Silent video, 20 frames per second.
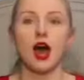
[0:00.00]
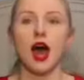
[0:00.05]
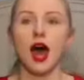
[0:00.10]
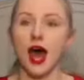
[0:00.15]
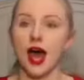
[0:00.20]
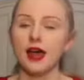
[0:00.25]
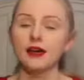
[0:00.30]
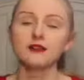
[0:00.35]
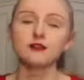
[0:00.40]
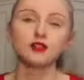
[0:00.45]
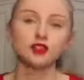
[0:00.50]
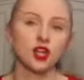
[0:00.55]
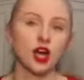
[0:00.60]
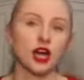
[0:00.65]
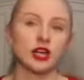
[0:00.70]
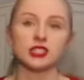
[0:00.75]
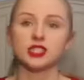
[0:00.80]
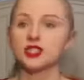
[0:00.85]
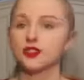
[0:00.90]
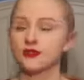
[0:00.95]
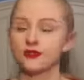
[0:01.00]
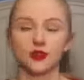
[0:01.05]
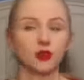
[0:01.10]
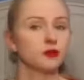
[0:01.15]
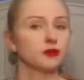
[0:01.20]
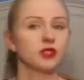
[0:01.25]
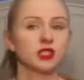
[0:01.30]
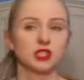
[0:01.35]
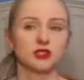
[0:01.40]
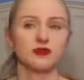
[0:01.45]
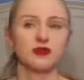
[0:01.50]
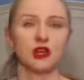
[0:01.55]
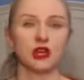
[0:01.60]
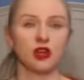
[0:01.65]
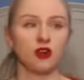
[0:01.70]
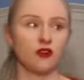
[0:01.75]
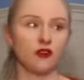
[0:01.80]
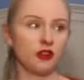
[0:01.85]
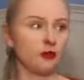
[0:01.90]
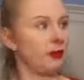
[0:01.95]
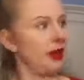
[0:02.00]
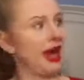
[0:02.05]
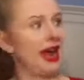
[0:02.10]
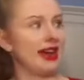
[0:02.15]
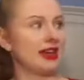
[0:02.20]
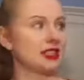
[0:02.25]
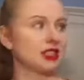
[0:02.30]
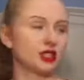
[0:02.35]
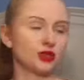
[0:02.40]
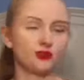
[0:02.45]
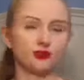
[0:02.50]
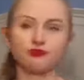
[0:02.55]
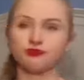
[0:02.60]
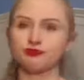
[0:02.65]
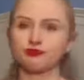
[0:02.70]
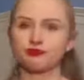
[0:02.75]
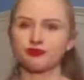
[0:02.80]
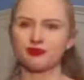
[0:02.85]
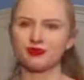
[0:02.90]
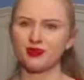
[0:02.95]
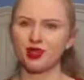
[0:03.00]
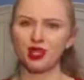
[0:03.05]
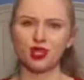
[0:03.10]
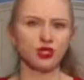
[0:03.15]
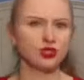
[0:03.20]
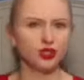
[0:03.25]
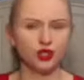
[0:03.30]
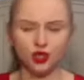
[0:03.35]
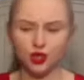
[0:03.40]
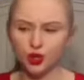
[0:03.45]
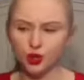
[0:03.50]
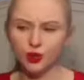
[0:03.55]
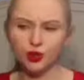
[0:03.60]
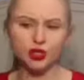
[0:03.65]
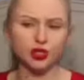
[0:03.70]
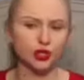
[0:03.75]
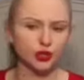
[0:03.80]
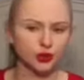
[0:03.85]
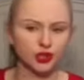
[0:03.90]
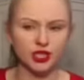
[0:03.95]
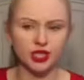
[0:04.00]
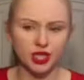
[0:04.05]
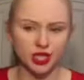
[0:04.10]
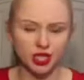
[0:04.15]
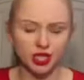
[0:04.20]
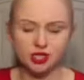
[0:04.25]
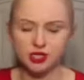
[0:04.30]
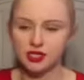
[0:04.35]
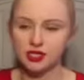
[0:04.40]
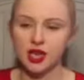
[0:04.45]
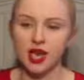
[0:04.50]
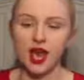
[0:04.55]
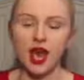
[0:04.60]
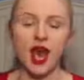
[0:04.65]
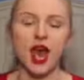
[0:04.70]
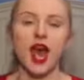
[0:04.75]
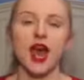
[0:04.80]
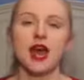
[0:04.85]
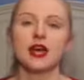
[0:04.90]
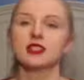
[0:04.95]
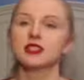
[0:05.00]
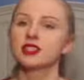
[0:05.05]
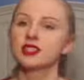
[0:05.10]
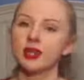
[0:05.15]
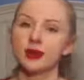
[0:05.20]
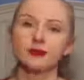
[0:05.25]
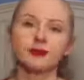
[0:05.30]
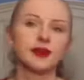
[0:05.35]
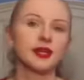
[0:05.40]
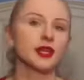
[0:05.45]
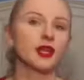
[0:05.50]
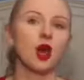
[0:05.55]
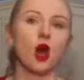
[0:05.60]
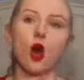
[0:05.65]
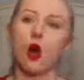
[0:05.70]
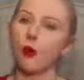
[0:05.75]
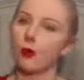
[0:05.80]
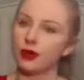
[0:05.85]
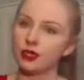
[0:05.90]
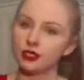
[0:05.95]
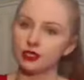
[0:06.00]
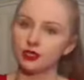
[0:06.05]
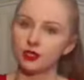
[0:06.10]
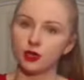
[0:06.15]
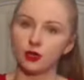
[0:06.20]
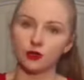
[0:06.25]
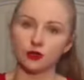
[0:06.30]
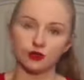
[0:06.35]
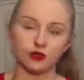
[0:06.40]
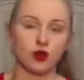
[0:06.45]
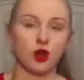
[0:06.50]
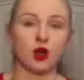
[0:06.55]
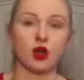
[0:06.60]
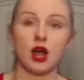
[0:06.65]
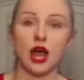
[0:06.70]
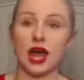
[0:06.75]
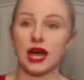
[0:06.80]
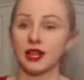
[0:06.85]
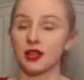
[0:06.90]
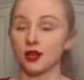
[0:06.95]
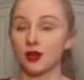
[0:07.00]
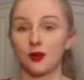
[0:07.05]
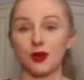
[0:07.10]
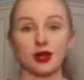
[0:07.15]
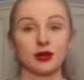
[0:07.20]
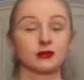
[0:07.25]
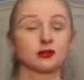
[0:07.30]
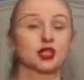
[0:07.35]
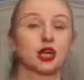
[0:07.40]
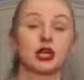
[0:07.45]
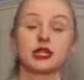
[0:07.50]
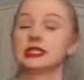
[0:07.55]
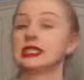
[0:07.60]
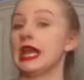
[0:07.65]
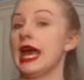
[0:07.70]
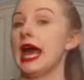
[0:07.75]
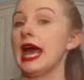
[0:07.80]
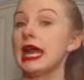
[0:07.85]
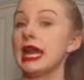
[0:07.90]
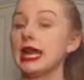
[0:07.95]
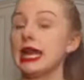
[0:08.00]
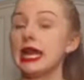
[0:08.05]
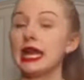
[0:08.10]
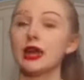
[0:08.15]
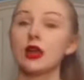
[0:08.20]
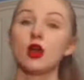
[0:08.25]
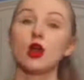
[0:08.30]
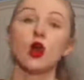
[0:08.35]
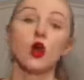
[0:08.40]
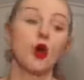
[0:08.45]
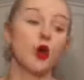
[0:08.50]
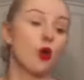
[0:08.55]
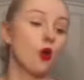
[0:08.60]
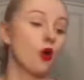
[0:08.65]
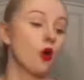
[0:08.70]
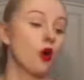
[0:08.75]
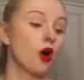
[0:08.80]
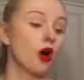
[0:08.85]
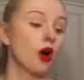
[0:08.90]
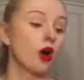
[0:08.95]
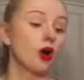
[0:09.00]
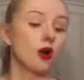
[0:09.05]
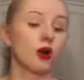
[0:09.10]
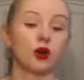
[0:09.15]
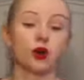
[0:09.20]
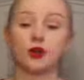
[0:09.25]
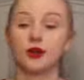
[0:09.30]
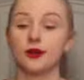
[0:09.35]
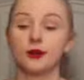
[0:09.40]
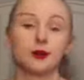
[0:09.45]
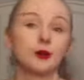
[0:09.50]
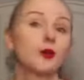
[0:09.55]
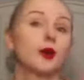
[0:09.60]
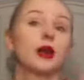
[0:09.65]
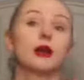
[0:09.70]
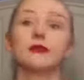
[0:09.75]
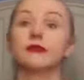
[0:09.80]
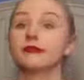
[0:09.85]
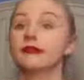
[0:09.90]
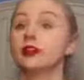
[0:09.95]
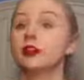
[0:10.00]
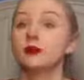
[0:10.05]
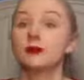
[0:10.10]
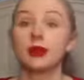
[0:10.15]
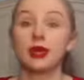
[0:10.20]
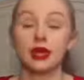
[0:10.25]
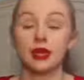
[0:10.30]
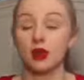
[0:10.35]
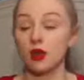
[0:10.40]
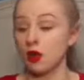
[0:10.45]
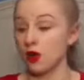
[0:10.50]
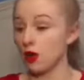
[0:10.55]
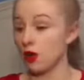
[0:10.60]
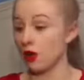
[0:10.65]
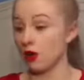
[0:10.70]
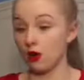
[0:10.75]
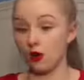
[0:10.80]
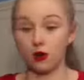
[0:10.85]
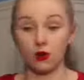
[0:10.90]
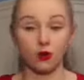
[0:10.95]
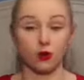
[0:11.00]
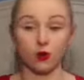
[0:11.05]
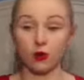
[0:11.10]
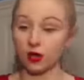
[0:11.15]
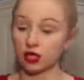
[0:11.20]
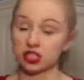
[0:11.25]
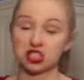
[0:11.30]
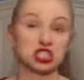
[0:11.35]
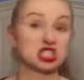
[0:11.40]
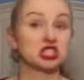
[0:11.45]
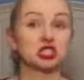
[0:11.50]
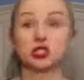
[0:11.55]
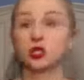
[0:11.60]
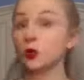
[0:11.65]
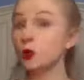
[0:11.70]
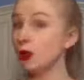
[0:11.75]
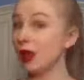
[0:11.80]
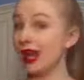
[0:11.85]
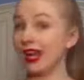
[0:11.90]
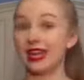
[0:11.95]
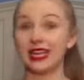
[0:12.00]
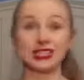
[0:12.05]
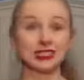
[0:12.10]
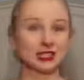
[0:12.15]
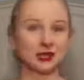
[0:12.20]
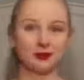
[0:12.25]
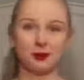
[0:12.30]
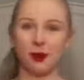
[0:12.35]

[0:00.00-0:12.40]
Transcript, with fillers: I have tried to film this video for the past two or three years and something always goes wrong either when I'm trying to edit it or when I'm filming or it's just too late to